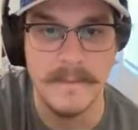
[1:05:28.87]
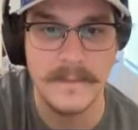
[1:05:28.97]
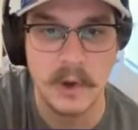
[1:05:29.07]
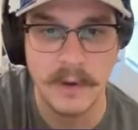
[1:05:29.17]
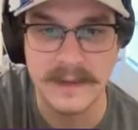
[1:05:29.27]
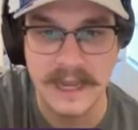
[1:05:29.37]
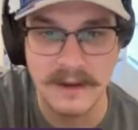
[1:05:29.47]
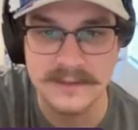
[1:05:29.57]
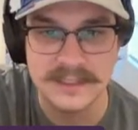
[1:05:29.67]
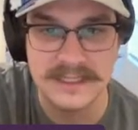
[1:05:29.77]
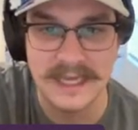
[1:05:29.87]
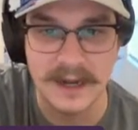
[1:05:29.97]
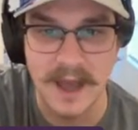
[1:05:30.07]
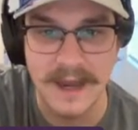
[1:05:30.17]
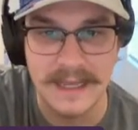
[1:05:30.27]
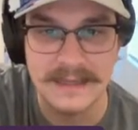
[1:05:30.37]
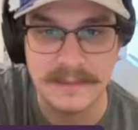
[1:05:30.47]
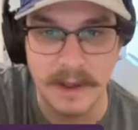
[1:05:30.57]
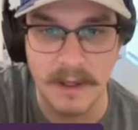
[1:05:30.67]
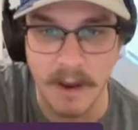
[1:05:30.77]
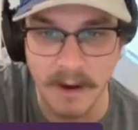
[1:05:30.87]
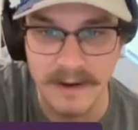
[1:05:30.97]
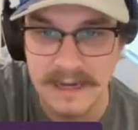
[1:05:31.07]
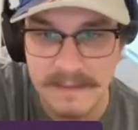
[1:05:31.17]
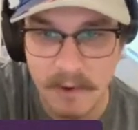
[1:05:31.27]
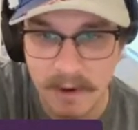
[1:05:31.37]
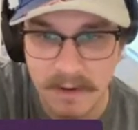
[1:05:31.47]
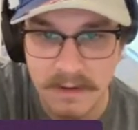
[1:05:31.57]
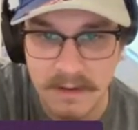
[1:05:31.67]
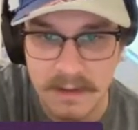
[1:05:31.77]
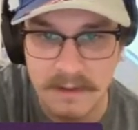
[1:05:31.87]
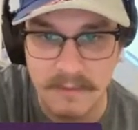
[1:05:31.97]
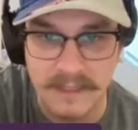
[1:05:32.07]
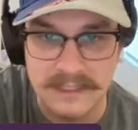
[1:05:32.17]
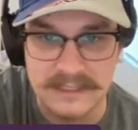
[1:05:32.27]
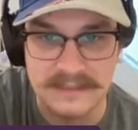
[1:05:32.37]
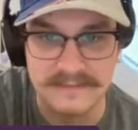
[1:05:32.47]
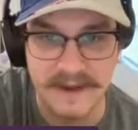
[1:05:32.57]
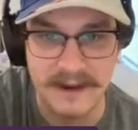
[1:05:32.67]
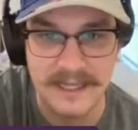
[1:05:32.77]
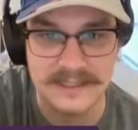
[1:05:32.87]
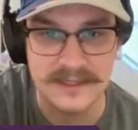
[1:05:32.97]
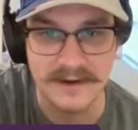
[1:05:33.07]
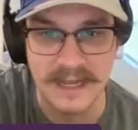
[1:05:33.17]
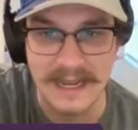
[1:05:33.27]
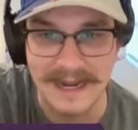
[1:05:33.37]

Corbin Carroll just cannot hit the ball hard anymore, which is very concerning.